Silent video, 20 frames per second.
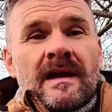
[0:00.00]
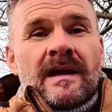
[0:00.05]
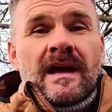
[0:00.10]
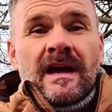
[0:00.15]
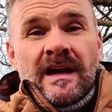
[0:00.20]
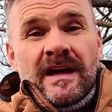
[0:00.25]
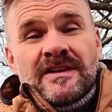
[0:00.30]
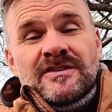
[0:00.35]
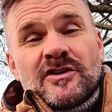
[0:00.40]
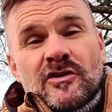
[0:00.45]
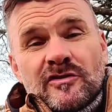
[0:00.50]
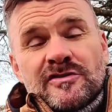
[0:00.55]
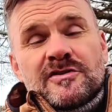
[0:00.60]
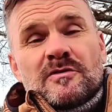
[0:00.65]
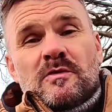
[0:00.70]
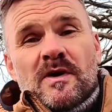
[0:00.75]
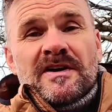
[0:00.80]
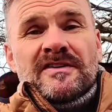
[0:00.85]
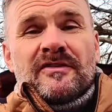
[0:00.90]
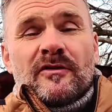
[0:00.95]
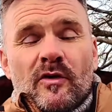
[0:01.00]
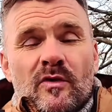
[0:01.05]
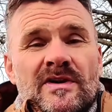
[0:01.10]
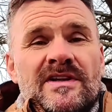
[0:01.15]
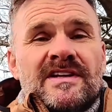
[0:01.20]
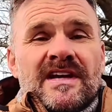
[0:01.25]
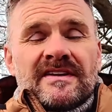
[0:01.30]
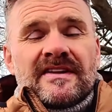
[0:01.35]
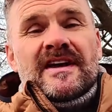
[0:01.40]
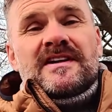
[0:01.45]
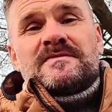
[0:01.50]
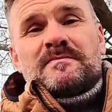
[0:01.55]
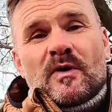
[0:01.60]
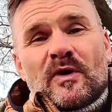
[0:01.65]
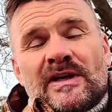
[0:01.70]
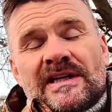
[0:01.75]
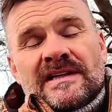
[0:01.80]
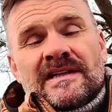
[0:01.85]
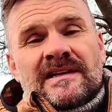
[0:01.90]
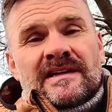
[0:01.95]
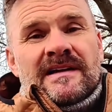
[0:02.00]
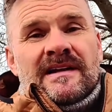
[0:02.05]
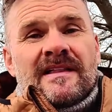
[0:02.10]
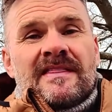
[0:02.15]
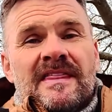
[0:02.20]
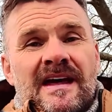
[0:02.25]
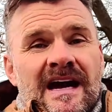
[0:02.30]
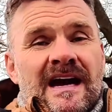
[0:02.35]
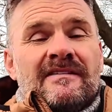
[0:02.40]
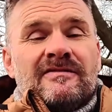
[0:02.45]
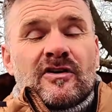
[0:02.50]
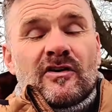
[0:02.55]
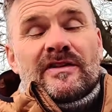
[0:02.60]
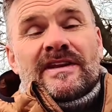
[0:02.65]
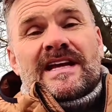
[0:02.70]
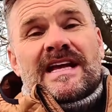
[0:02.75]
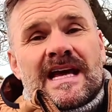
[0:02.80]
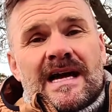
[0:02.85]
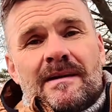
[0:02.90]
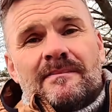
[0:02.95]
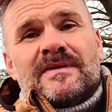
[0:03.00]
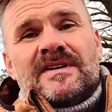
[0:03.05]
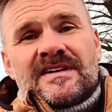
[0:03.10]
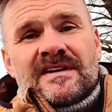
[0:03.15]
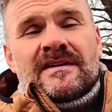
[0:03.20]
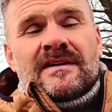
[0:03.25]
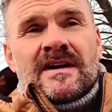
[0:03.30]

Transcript: It's also worth noting at this point that I've got the camera